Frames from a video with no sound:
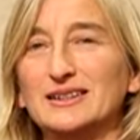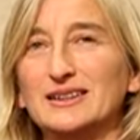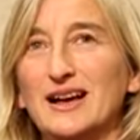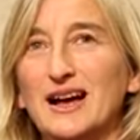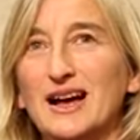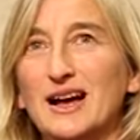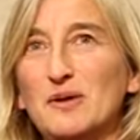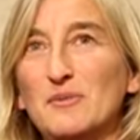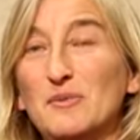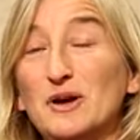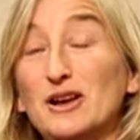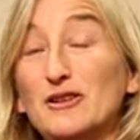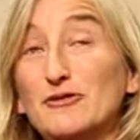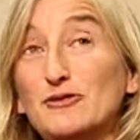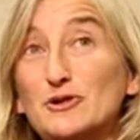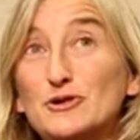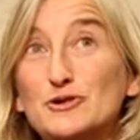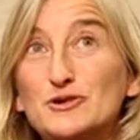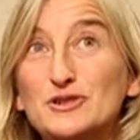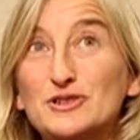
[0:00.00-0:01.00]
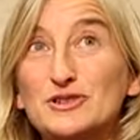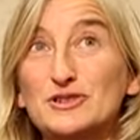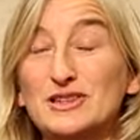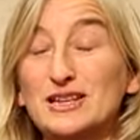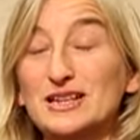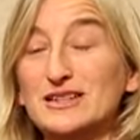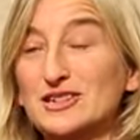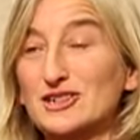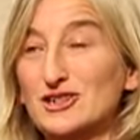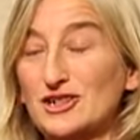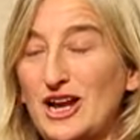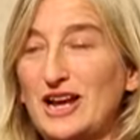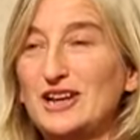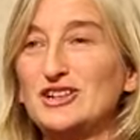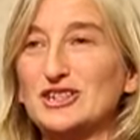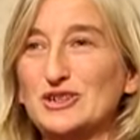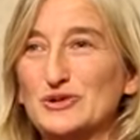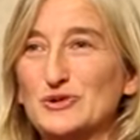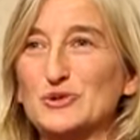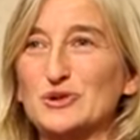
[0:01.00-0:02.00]
And of course, things are
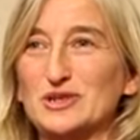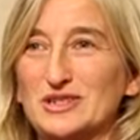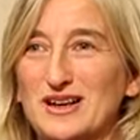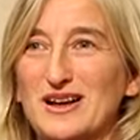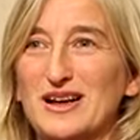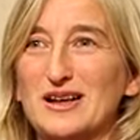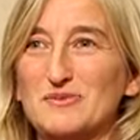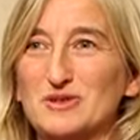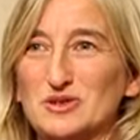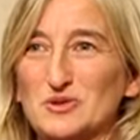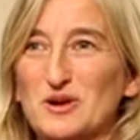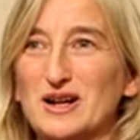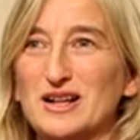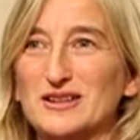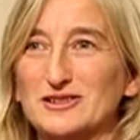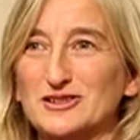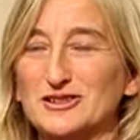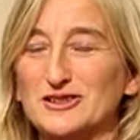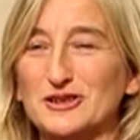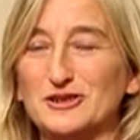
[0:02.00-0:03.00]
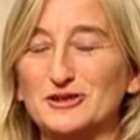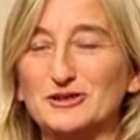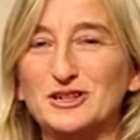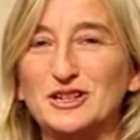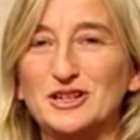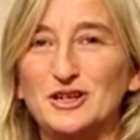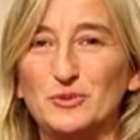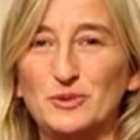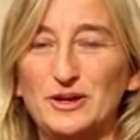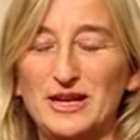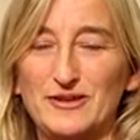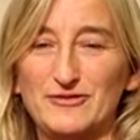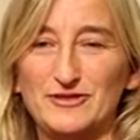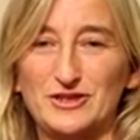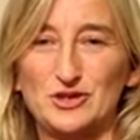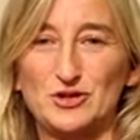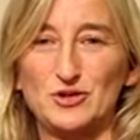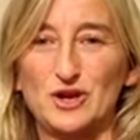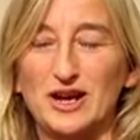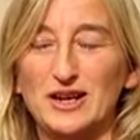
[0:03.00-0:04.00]
changing all the time as well, so we have to
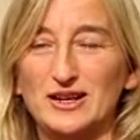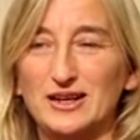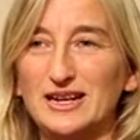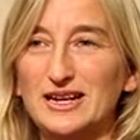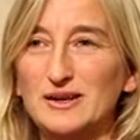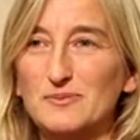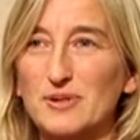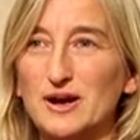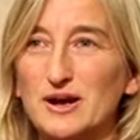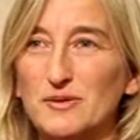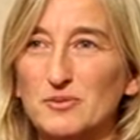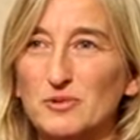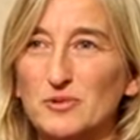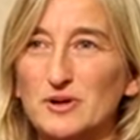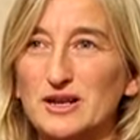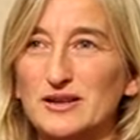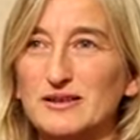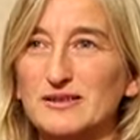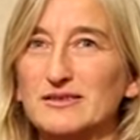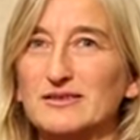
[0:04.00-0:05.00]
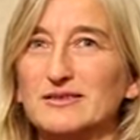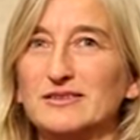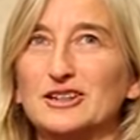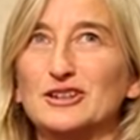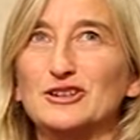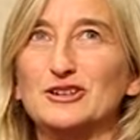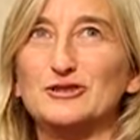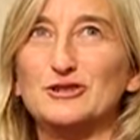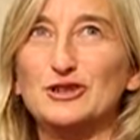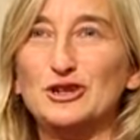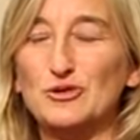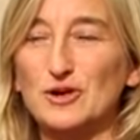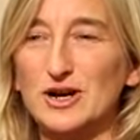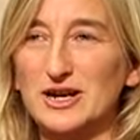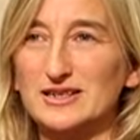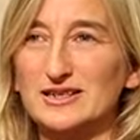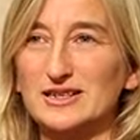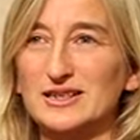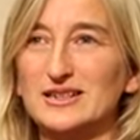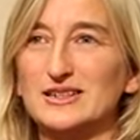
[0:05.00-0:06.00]
try and keep up with new
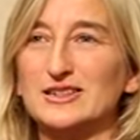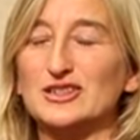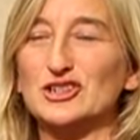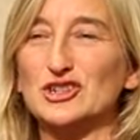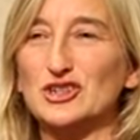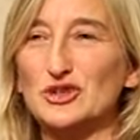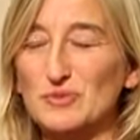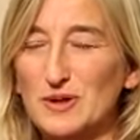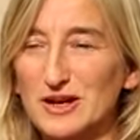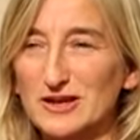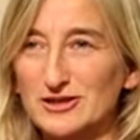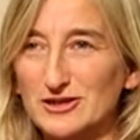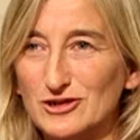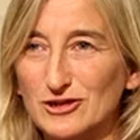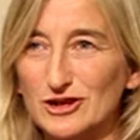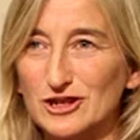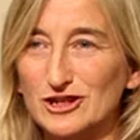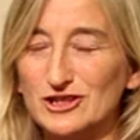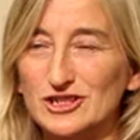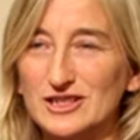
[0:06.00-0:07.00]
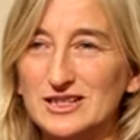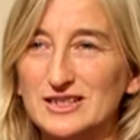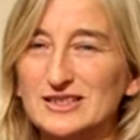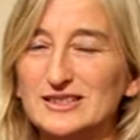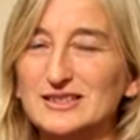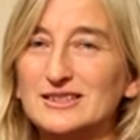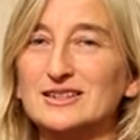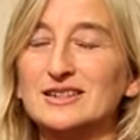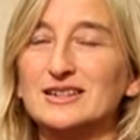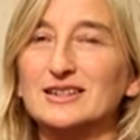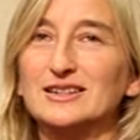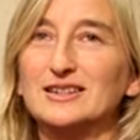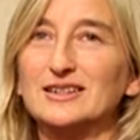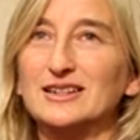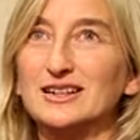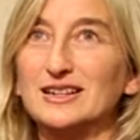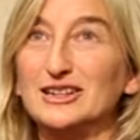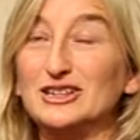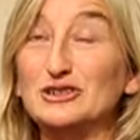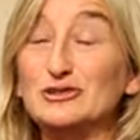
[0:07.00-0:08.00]
ideas, new methodologies,
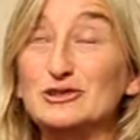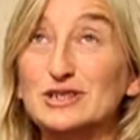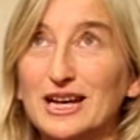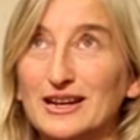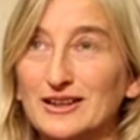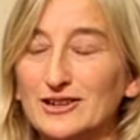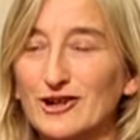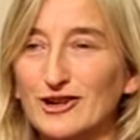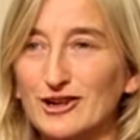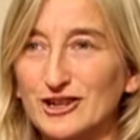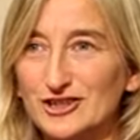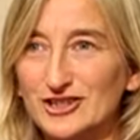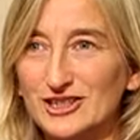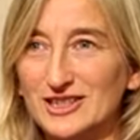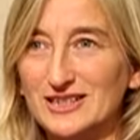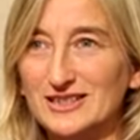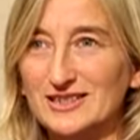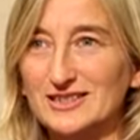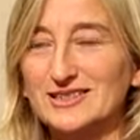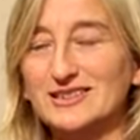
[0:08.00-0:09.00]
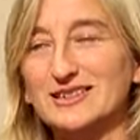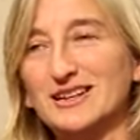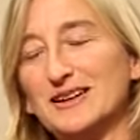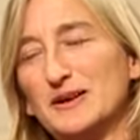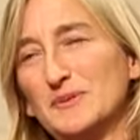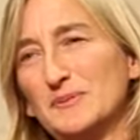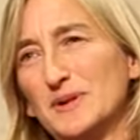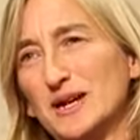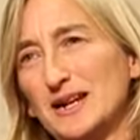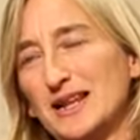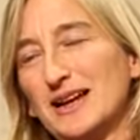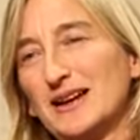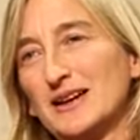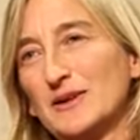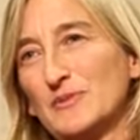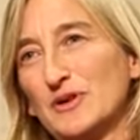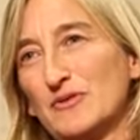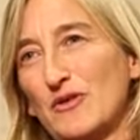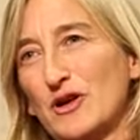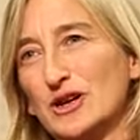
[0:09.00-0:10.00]
new technologies, and that
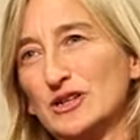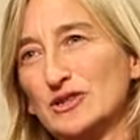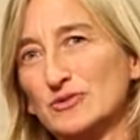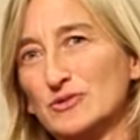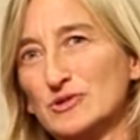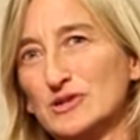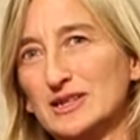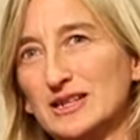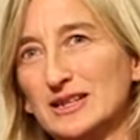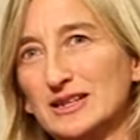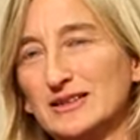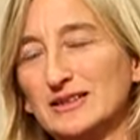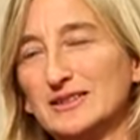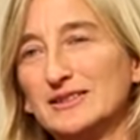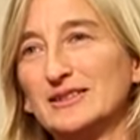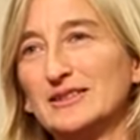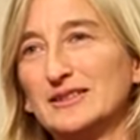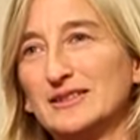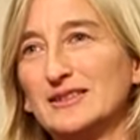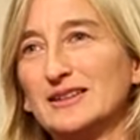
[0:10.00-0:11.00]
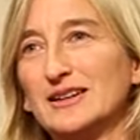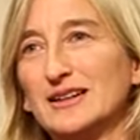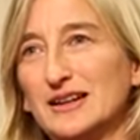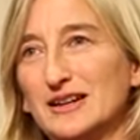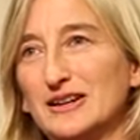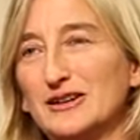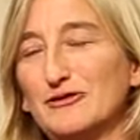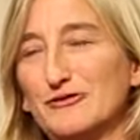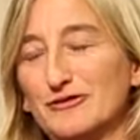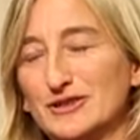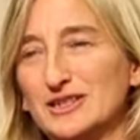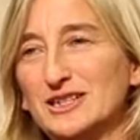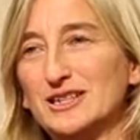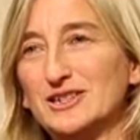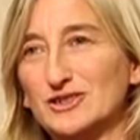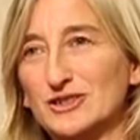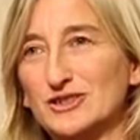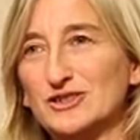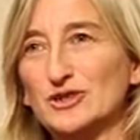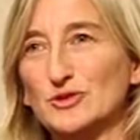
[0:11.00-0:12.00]
can be very daunting for
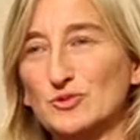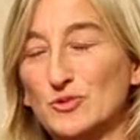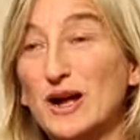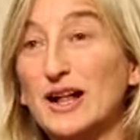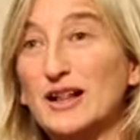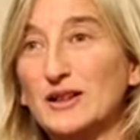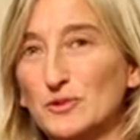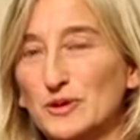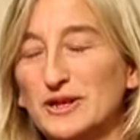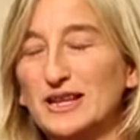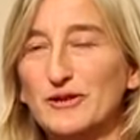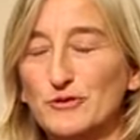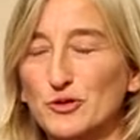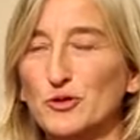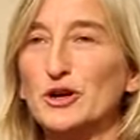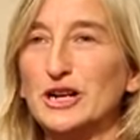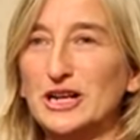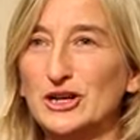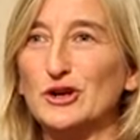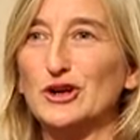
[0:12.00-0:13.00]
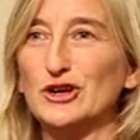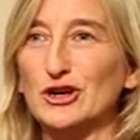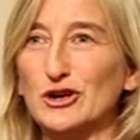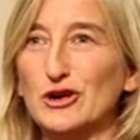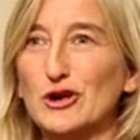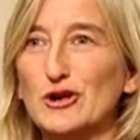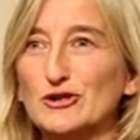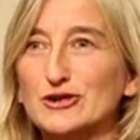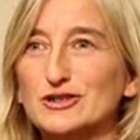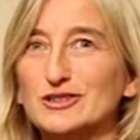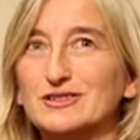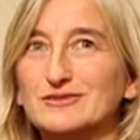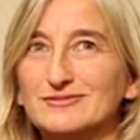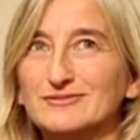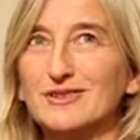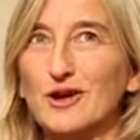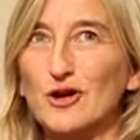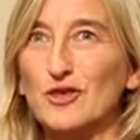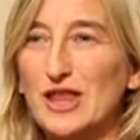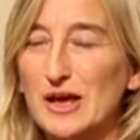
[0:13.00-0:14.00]
teachers as well when they've already got a lot
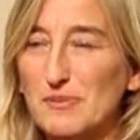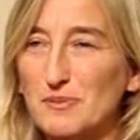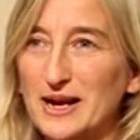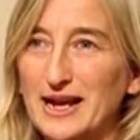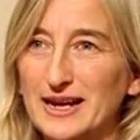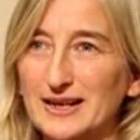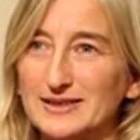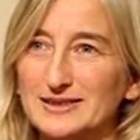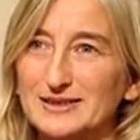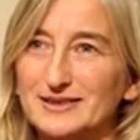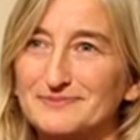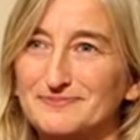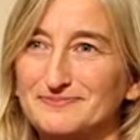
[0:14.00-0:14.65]
on their plate.